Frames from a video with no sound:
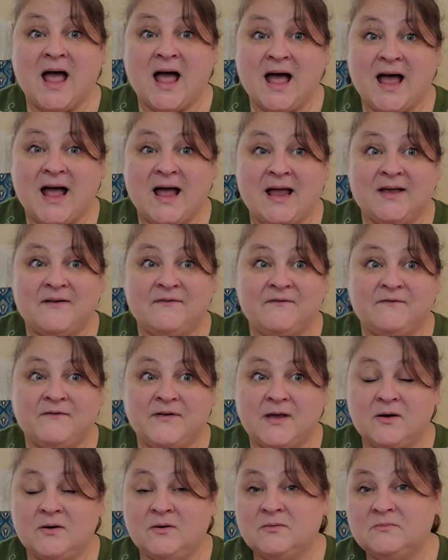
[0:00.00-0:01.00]
I
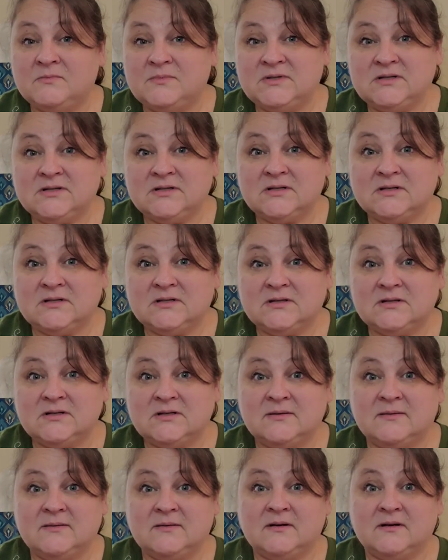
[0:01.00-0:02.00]
filmed
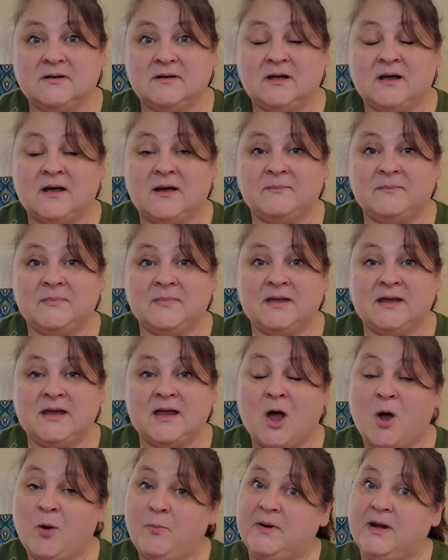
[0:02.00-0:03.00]
um, the
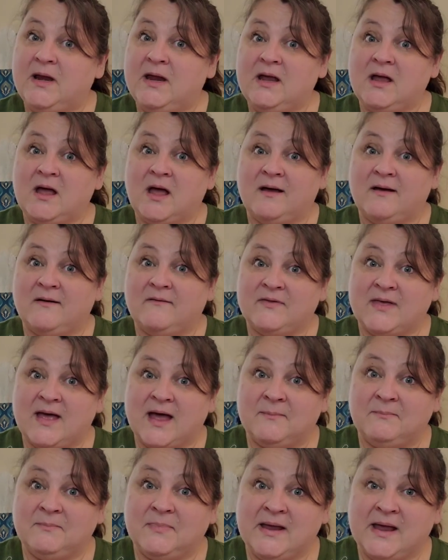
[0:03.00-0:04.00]
opening of
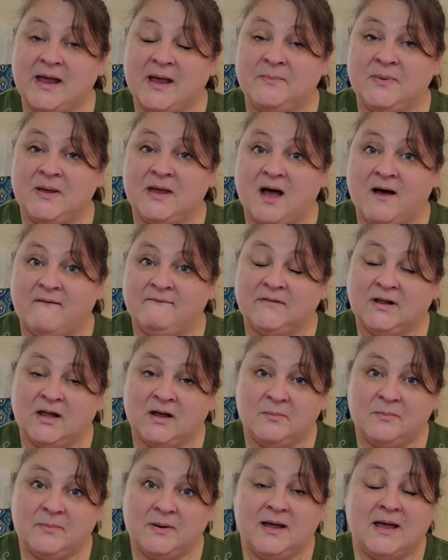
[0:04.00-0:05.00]
that BAP
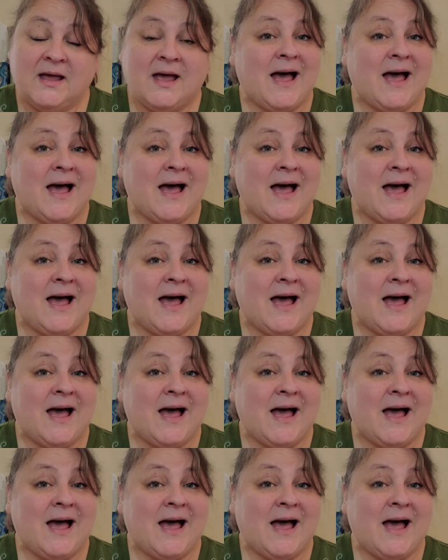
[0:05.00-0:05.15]
envelope.